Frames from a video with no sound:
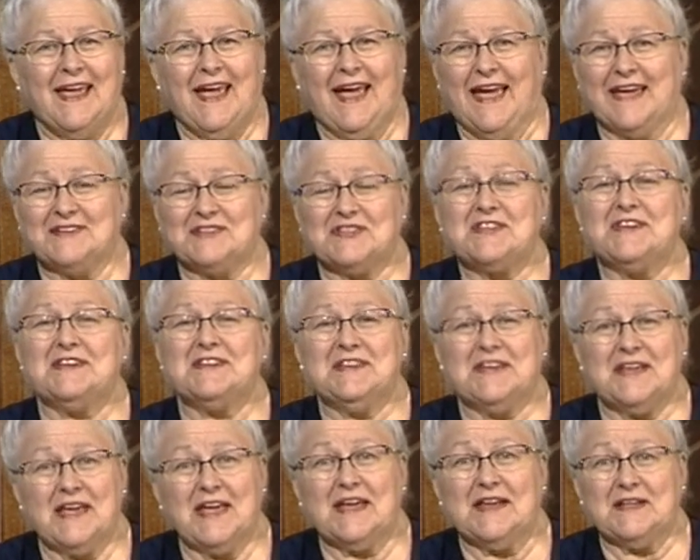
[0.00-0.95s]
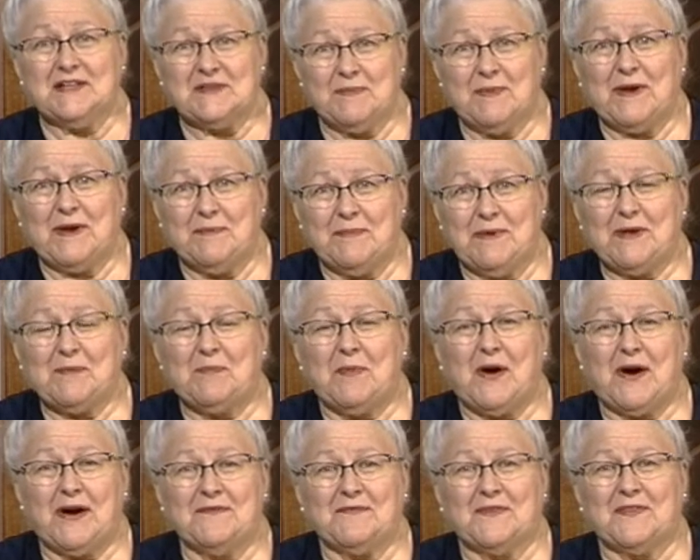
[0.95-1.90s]
And CTN has been a big
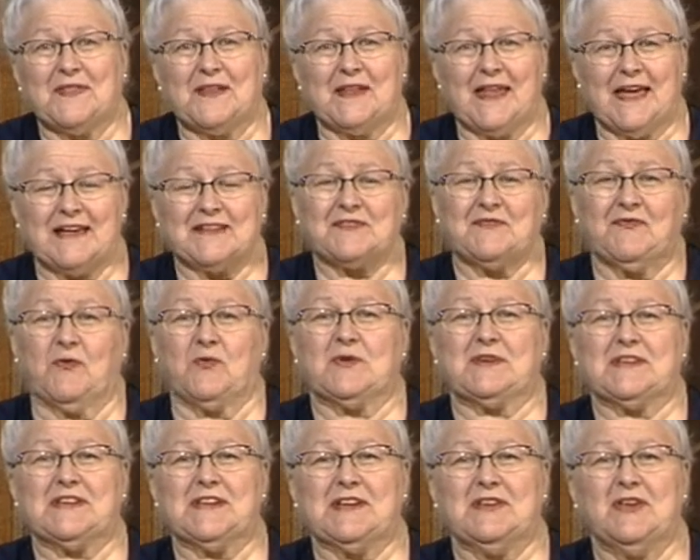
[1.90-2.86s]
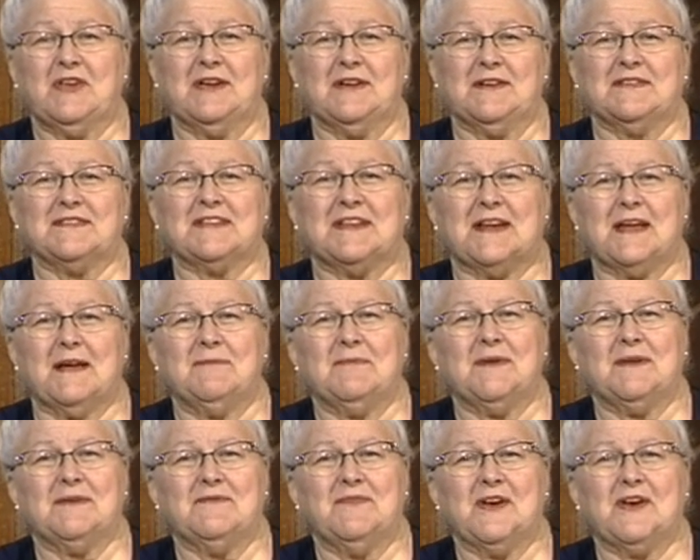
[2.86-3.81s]
part for the last 14 years, and I've
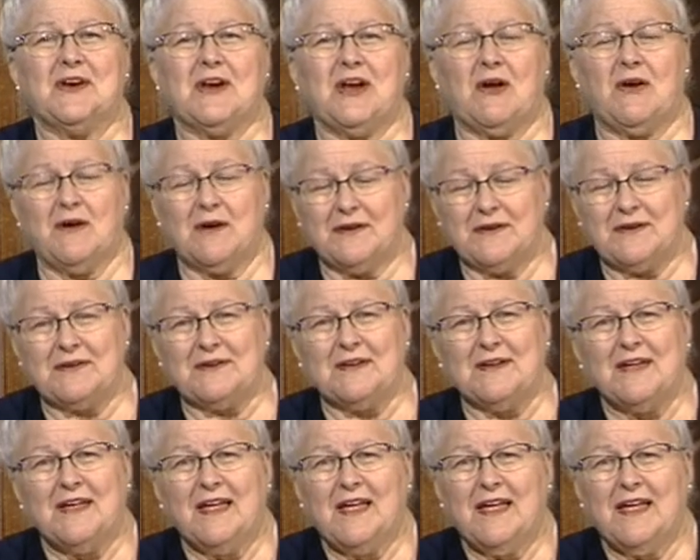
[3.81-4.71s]
been very honored